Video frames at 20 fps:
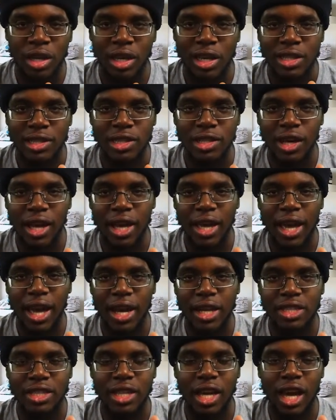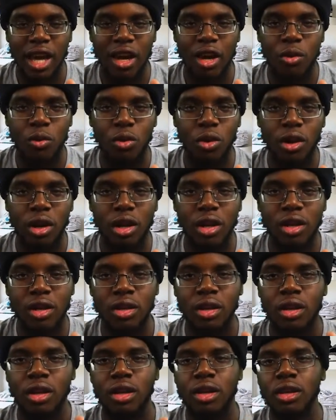until I got it to how I wanted
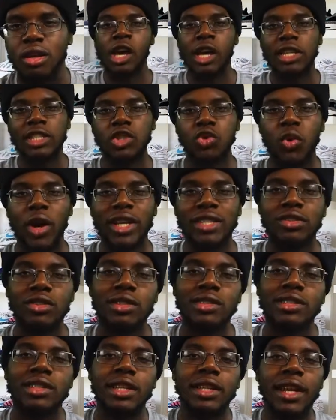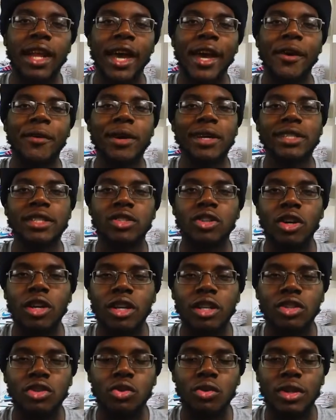it. So as you can see now, I
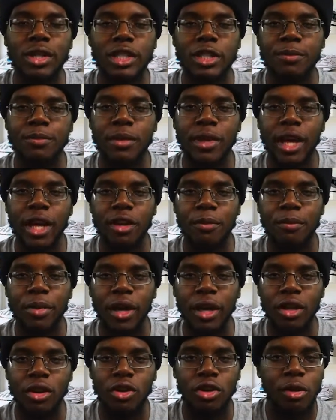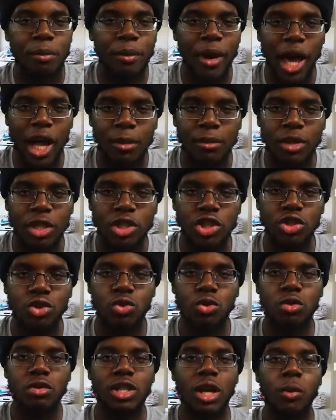started doing the splatter paint on the bottom of the
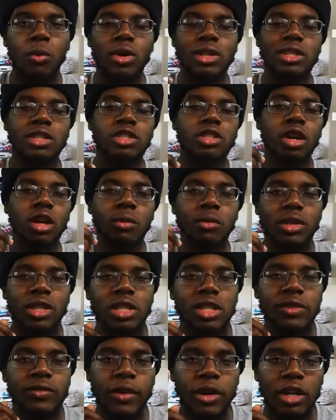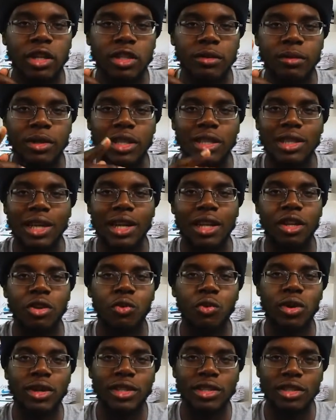shoes. I wanted to start with this first because I
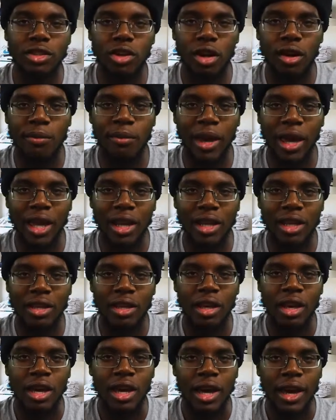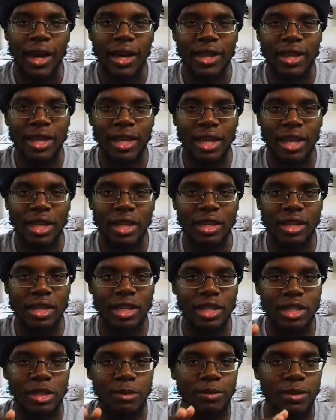didn't want to start painting and then
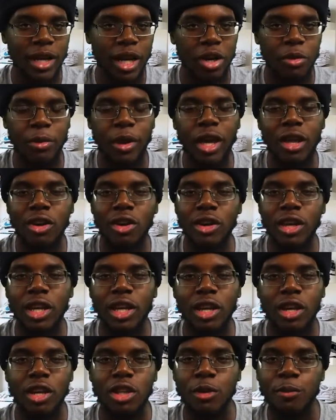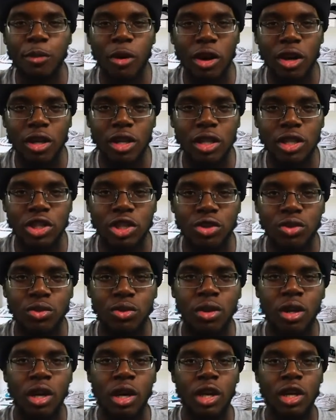get splatter paint on any other part of the shoe.
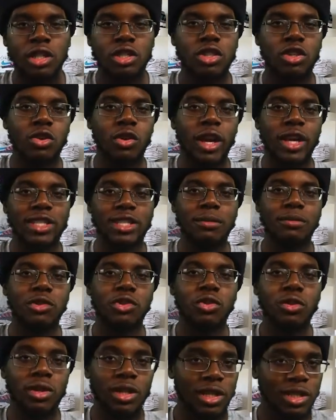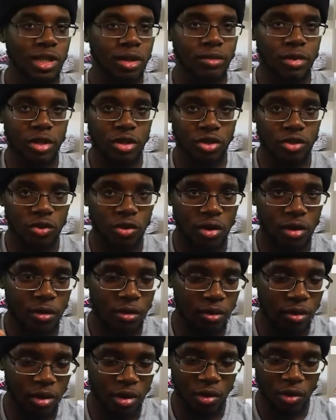So as I'm doing this, I'm just doing